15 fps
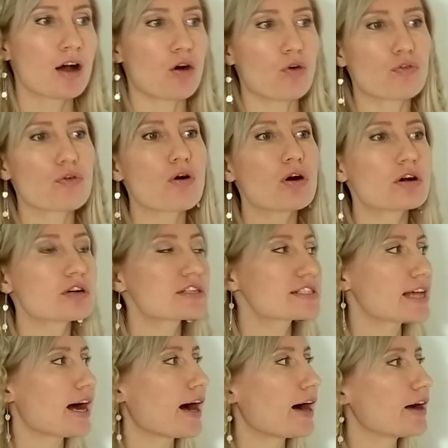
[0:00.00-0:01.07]
Of course,
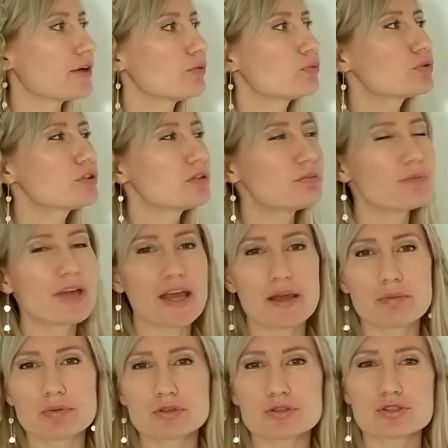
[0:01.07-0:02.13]
I wouldn't be
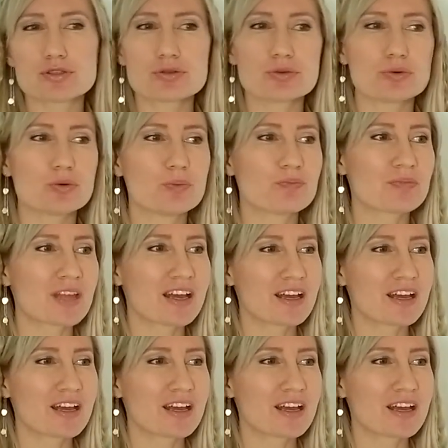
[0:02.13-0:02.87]
able to